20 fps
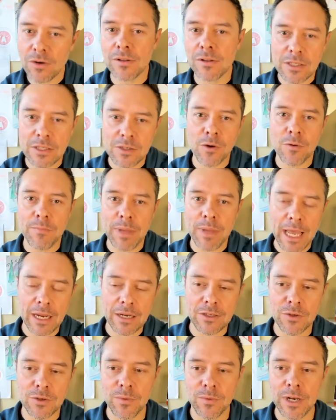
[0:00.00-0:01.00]
let's go
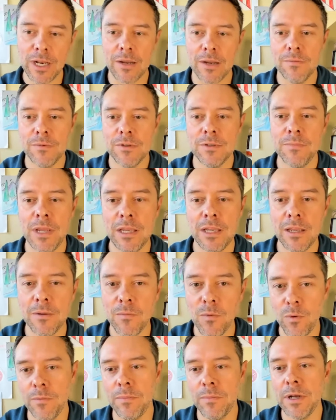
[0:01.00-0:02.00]
back to when I was making
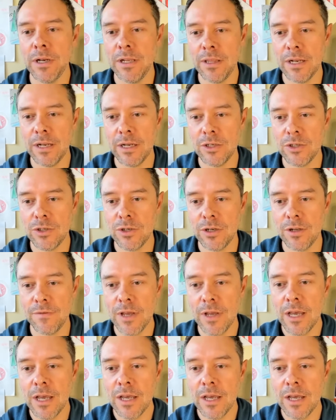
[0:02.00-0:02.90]
more money than I should have.